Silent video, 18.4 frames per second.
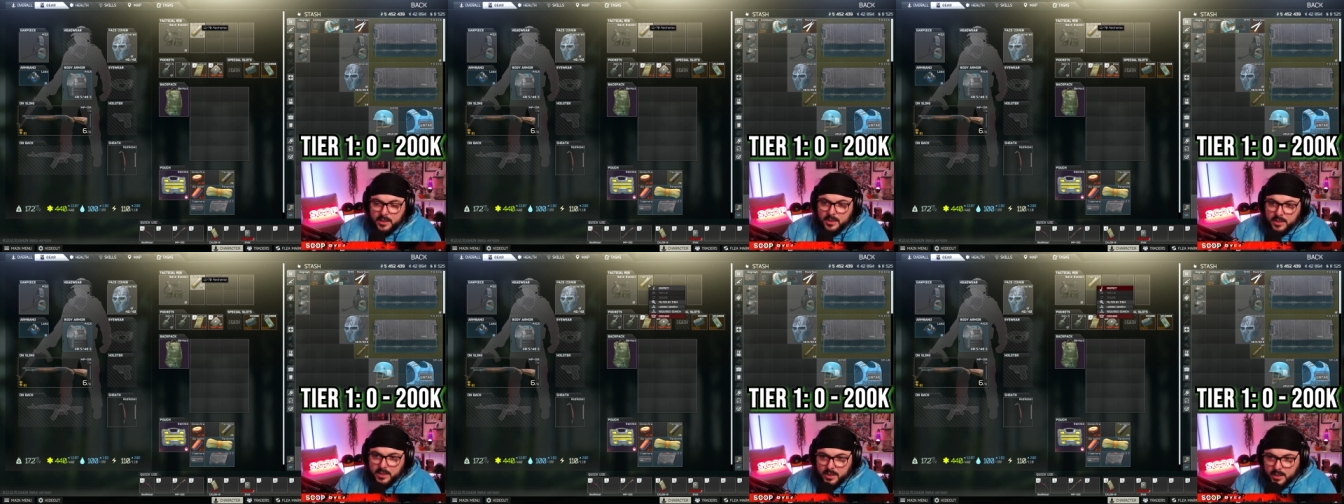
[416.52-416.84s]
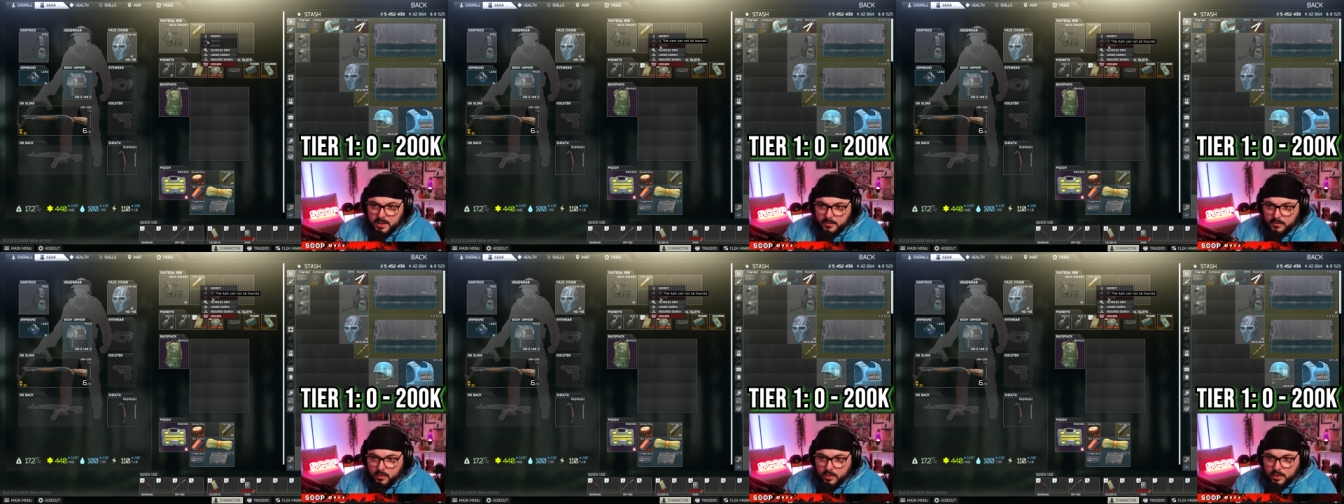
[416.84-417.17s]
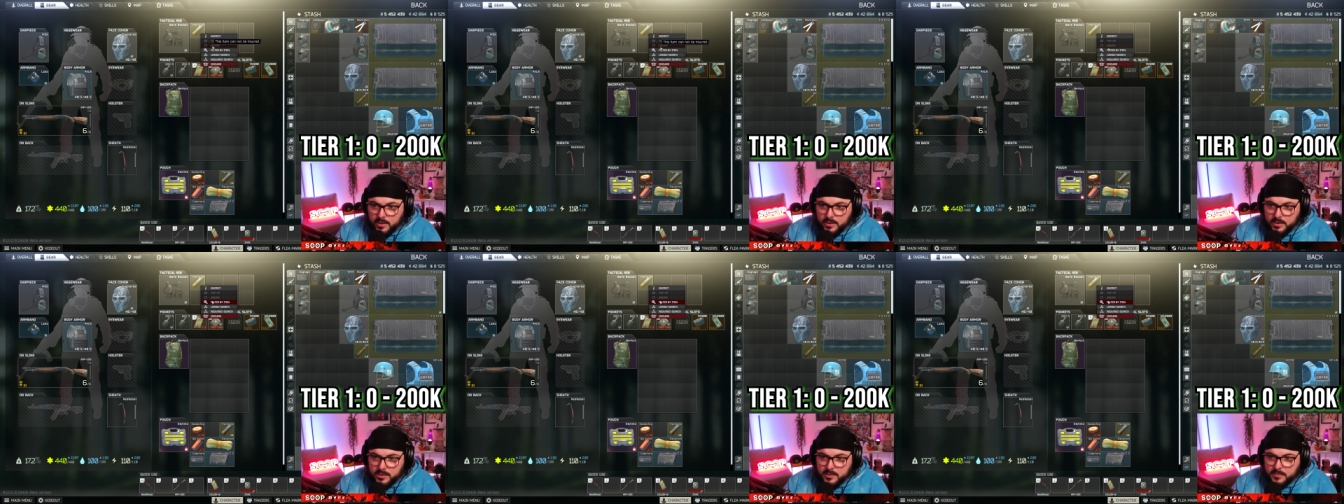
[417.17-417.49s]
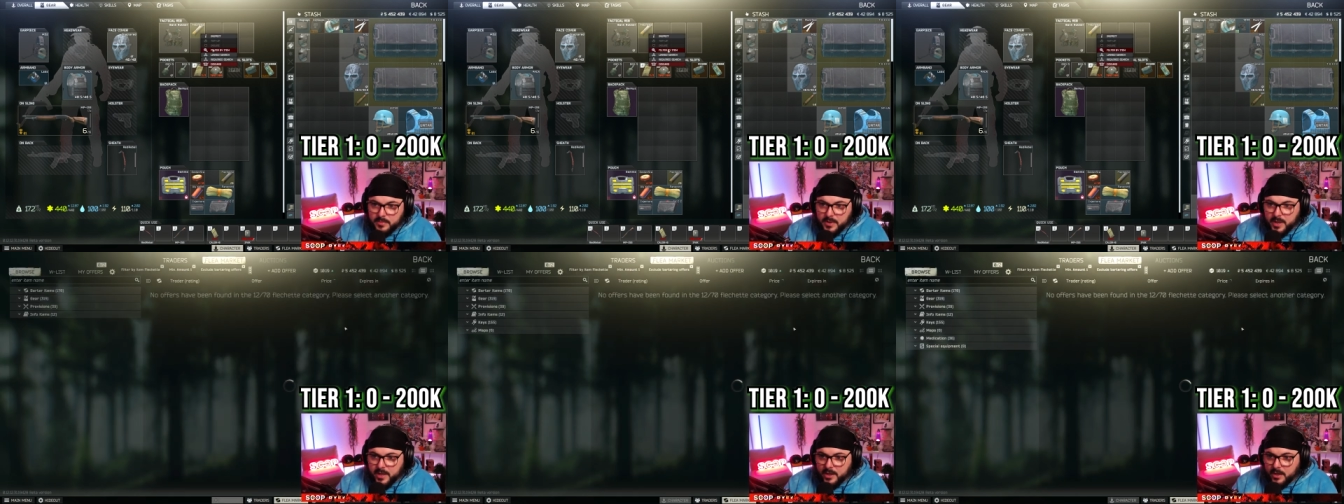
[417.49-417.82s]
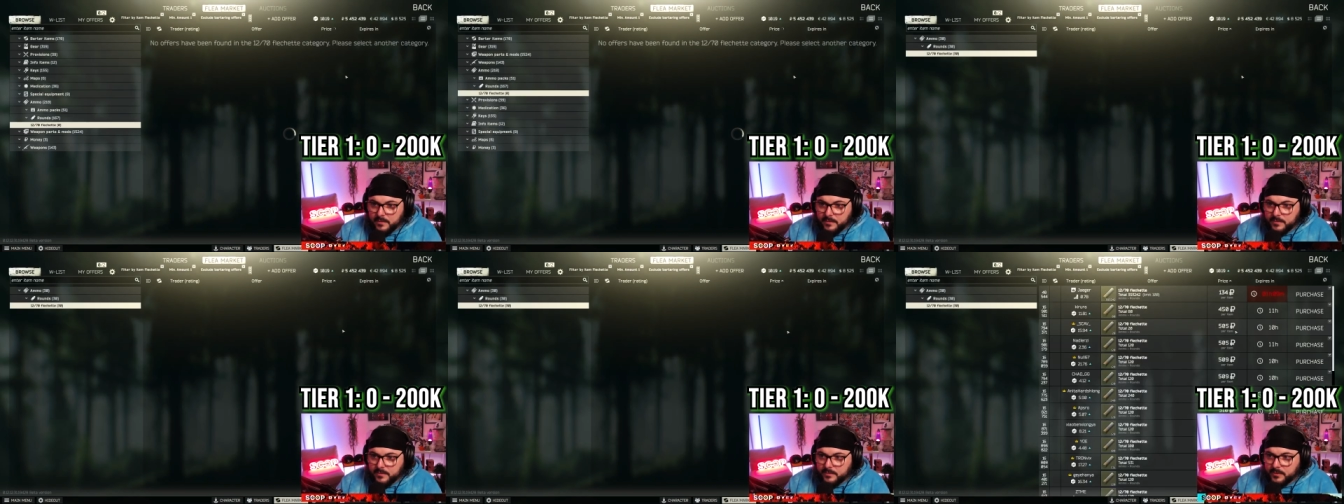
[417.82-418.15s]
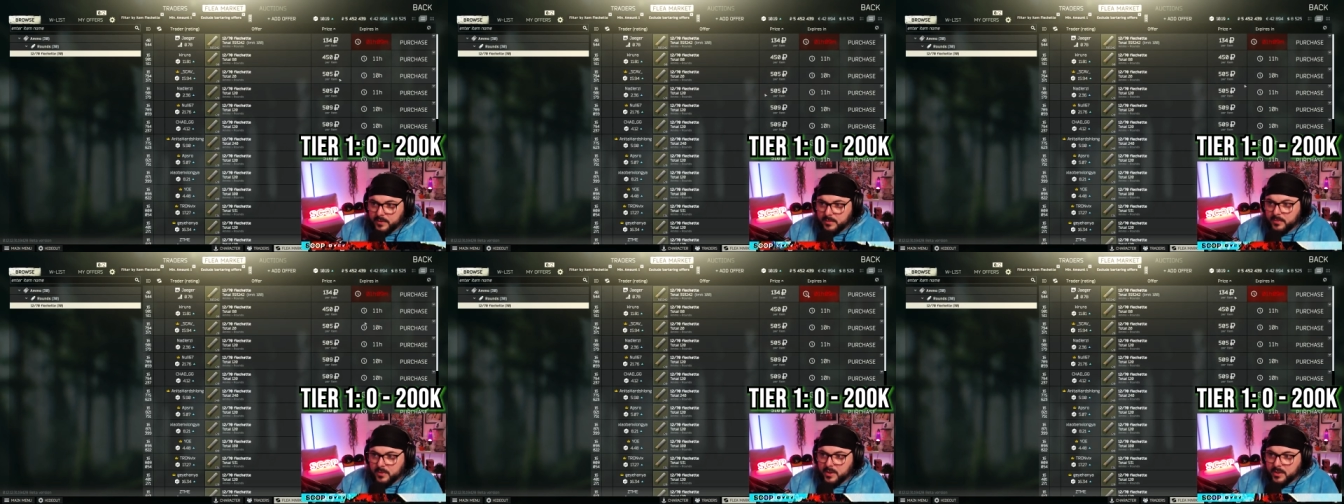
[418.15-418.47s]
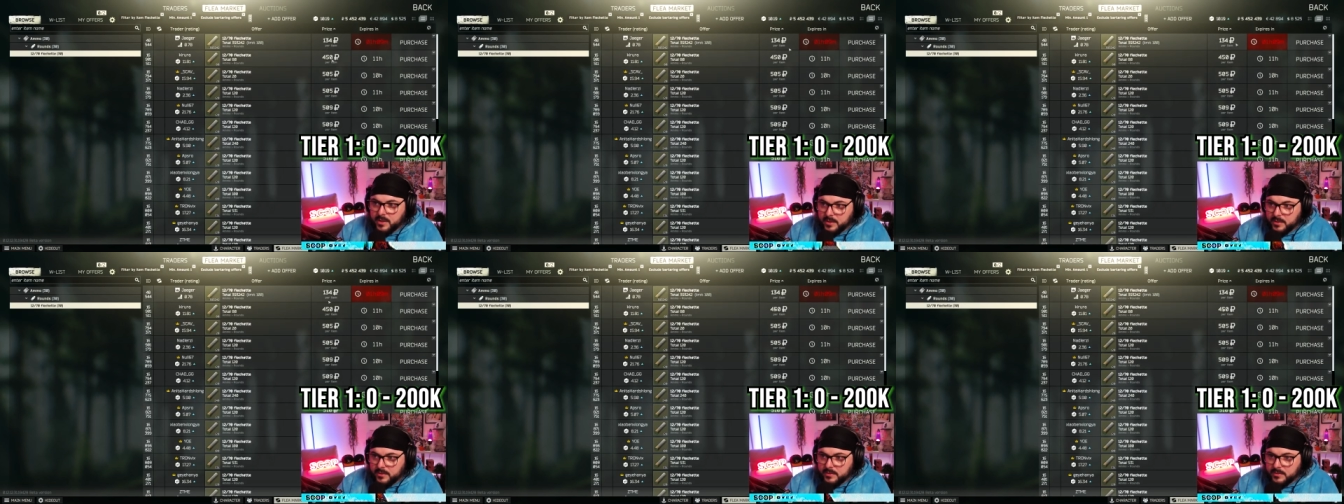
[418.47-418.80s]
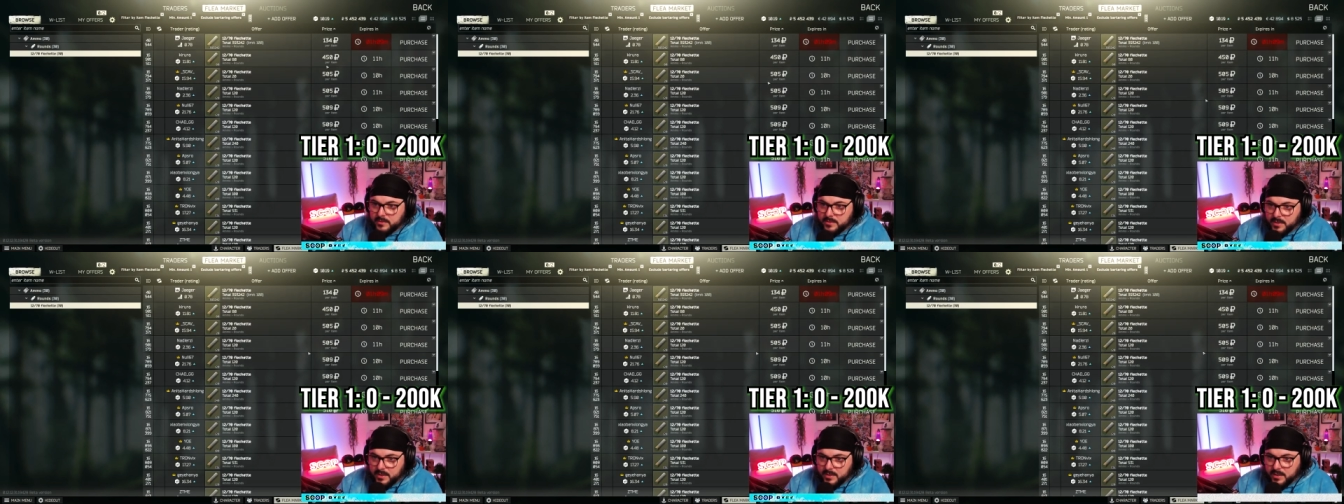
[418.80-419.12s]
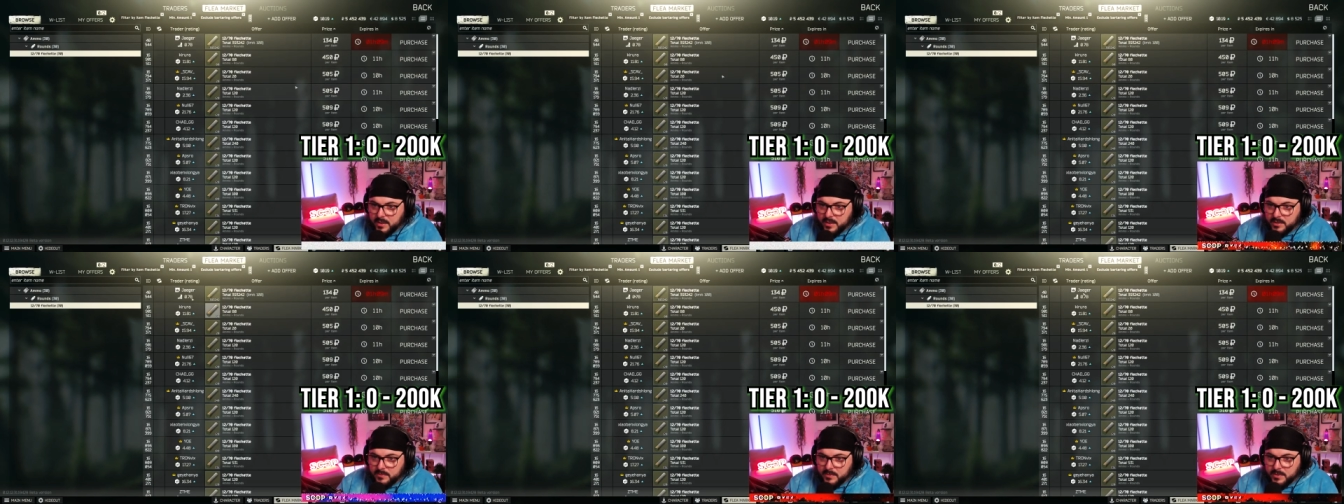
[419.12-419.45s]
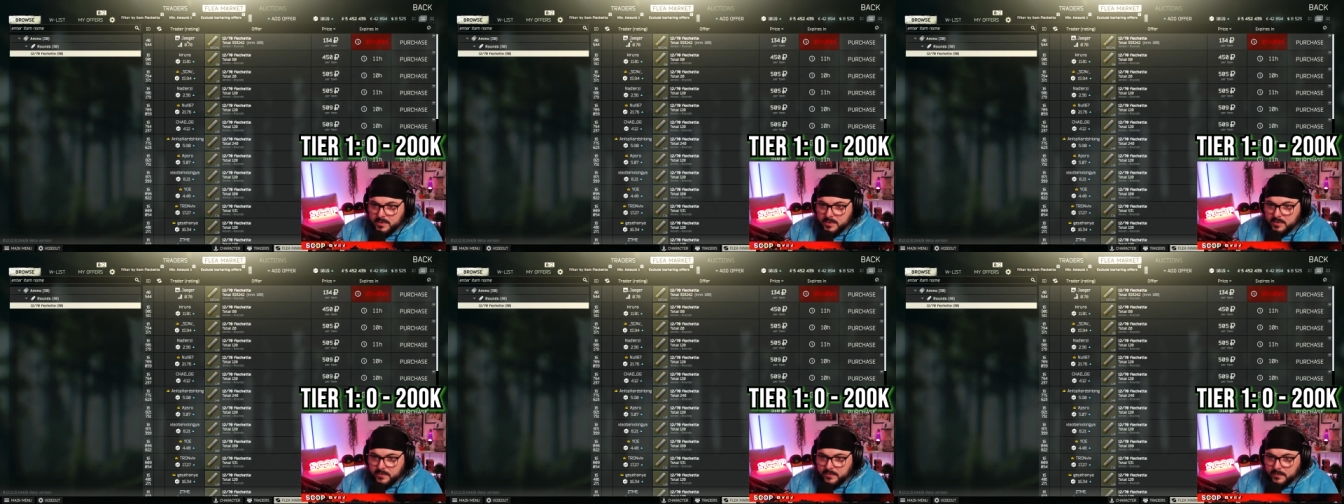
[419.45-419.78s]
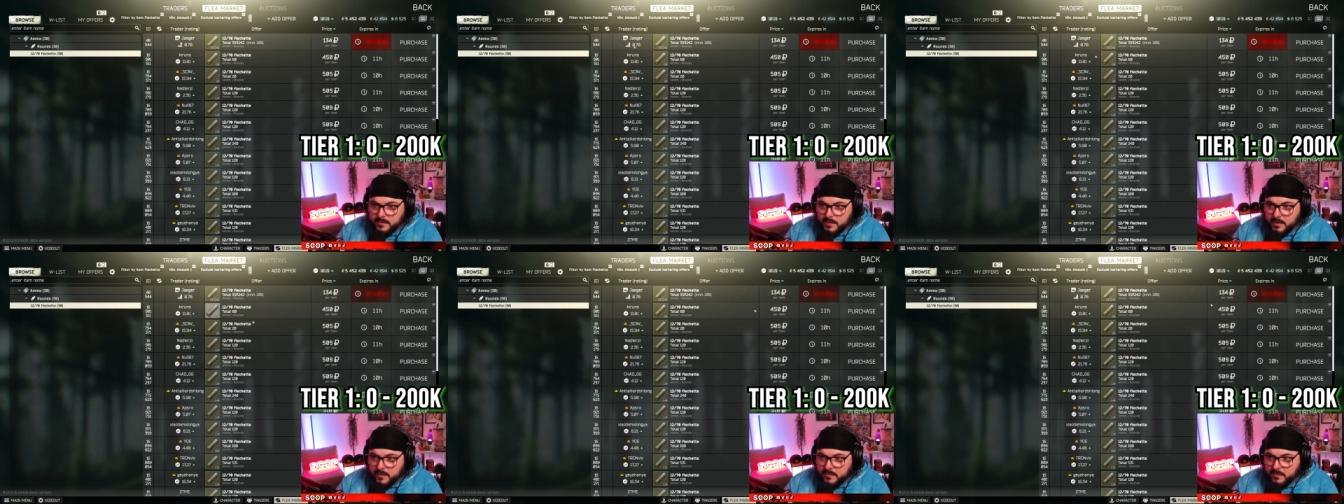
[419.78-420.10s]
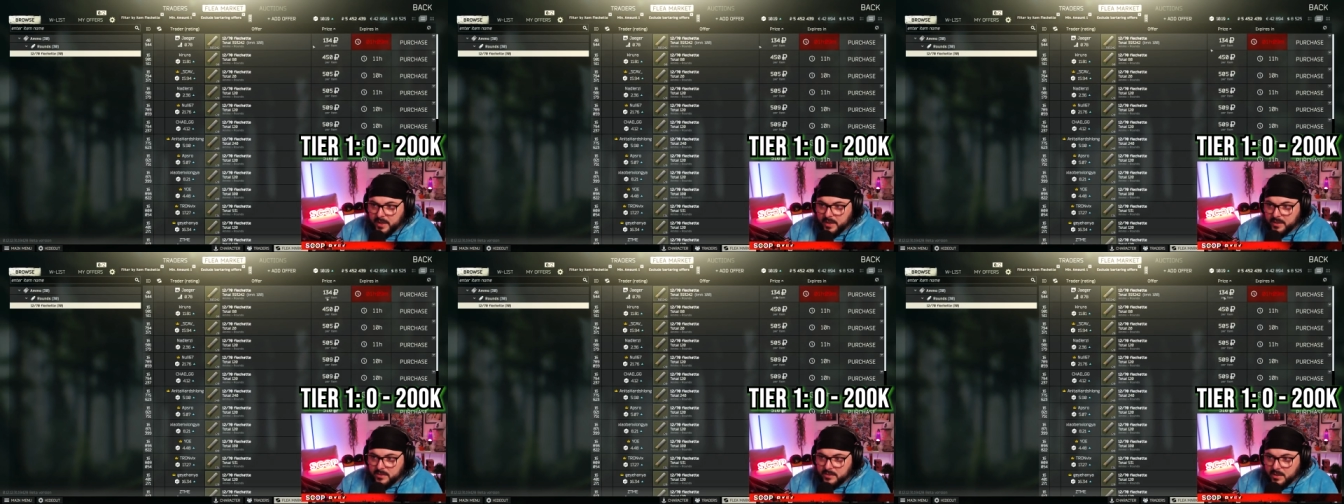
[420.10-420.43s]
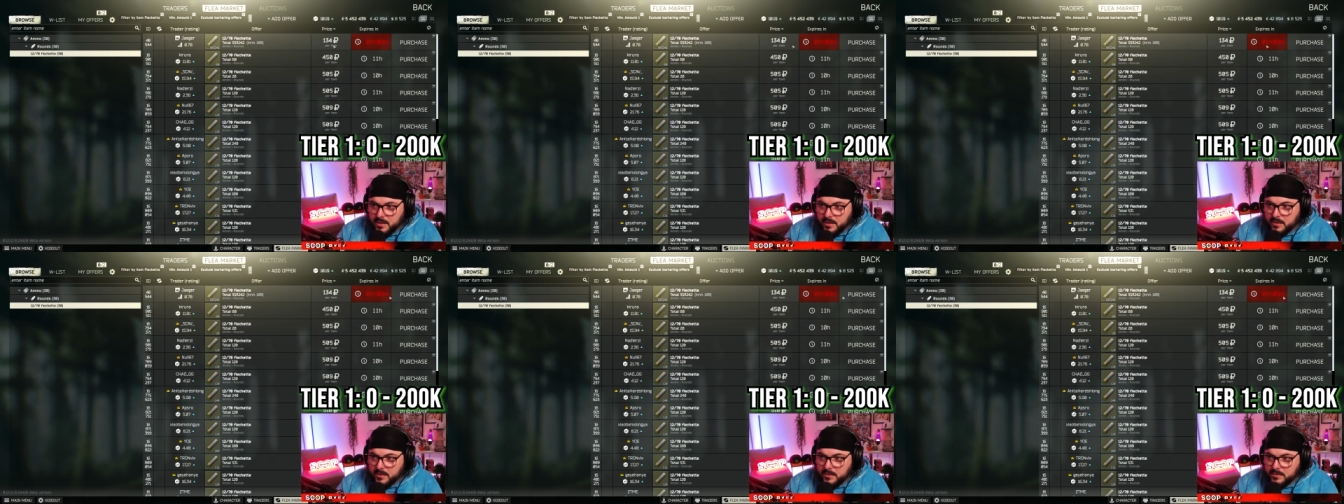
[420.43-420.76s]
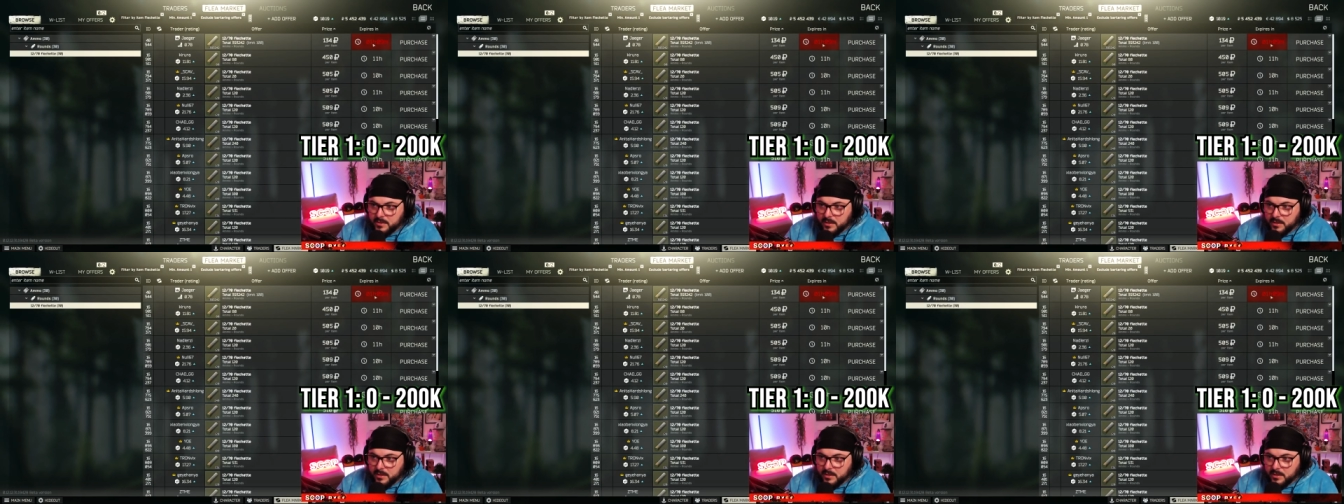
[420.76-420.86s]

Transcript: Um, or you can just buy it off the flea market. It's not that expensive. If you have Max Jaeger, it's